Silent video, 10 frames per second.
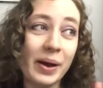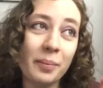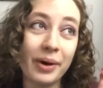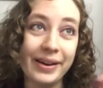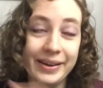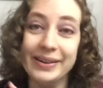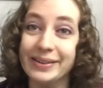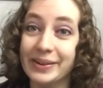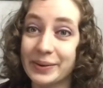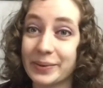but
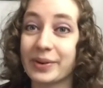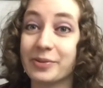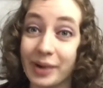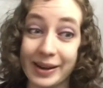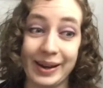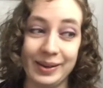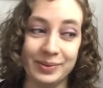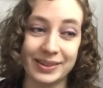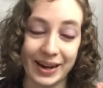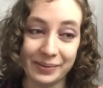in one of my games
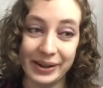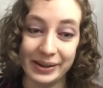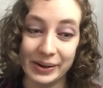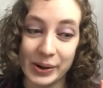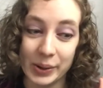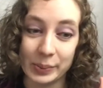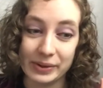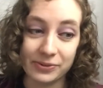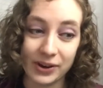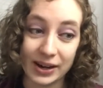that I'm in, we
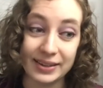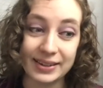fought